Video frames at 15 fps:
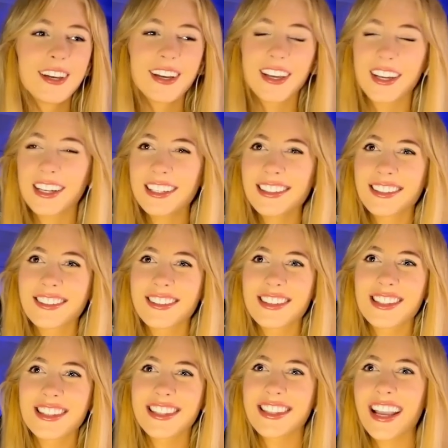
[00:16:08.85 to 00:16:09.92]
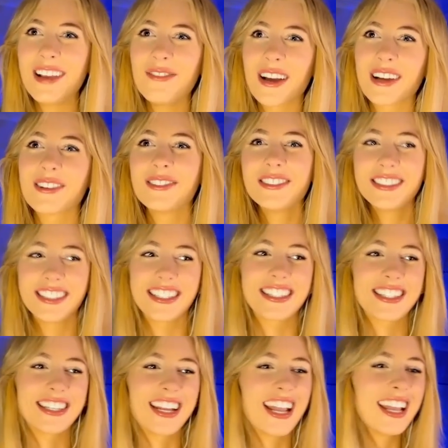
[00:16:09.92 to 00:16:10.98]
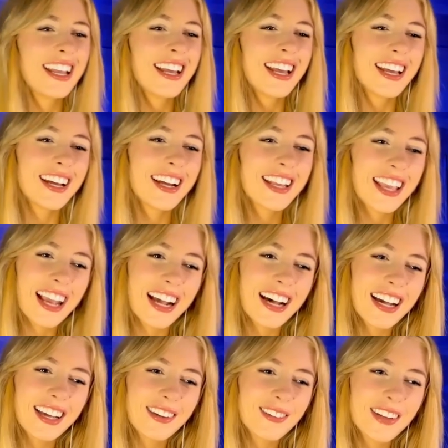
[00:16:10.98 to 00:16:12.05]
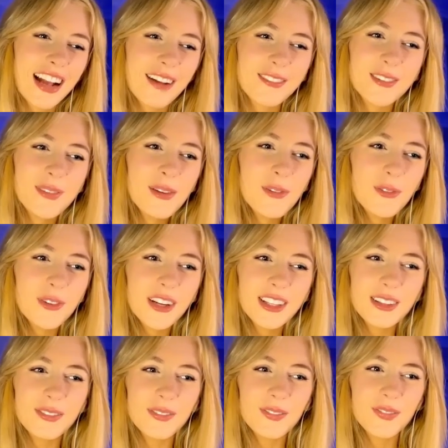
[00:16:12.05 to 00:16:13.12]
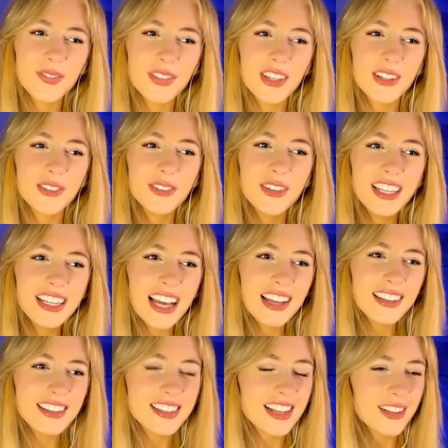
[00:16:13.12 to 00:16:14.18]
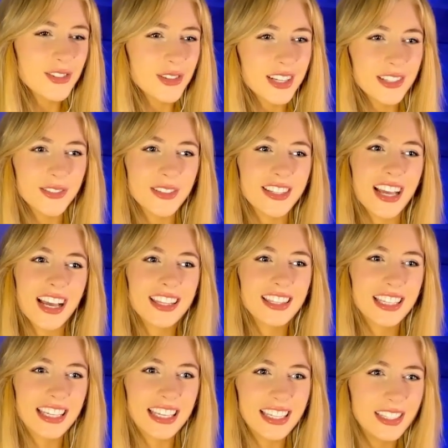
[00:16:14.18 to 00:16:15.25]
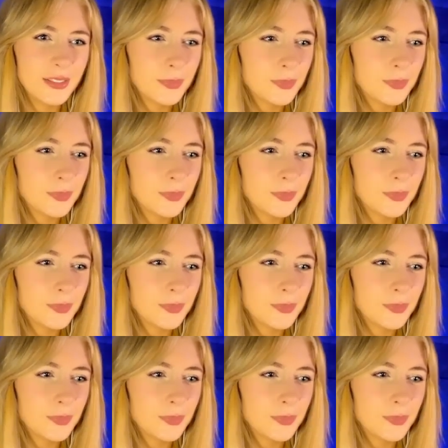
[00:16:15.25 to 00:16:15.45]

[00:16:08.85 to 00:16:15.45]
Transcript: I can't say my coordinates today. Okay, I would have to maybe bring the queen out and start trying to attack the king.